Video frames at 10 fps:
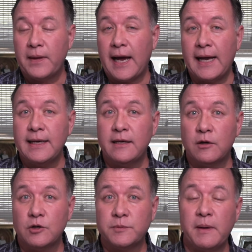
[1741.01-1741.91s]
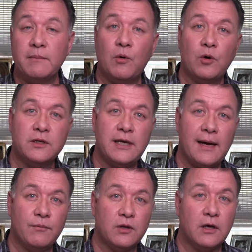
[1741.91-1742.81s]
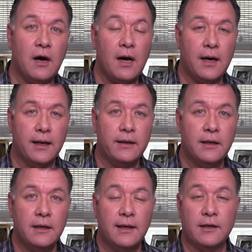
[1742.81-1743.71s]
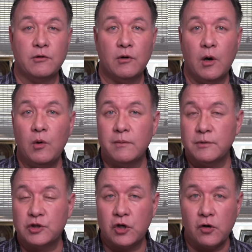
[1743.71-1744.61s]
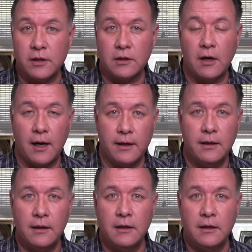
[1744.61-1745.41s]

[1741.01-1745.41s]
I need to go spend more time with God and grow and mature in God